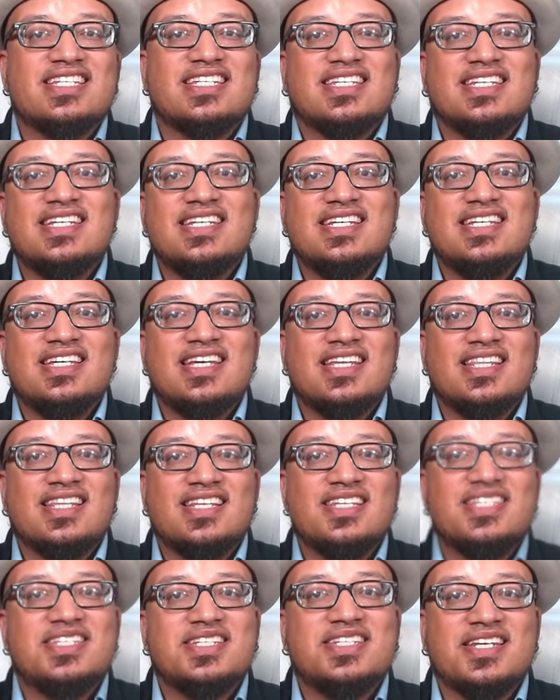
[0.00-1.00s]
see in
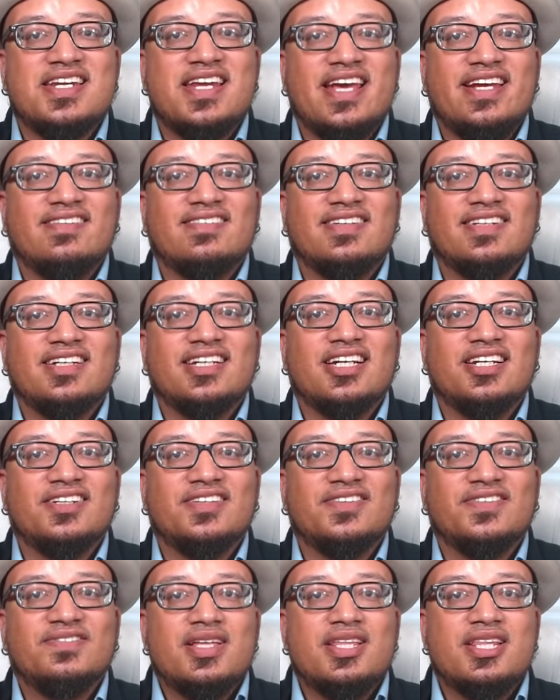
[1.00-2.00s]
this
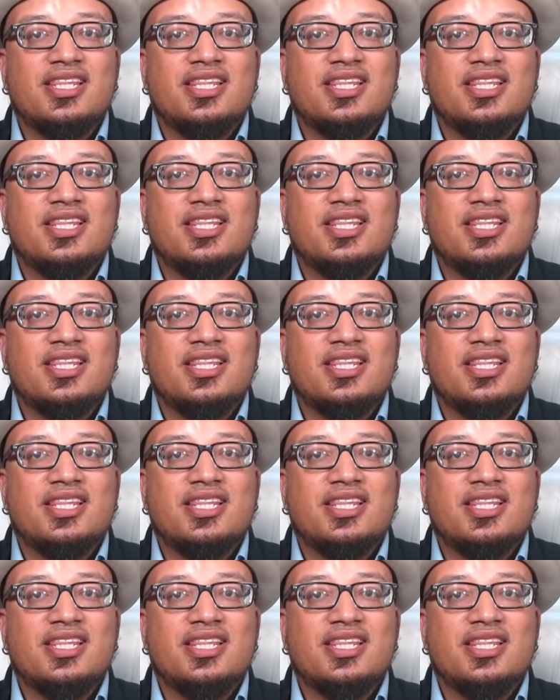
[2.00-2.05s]
scenario,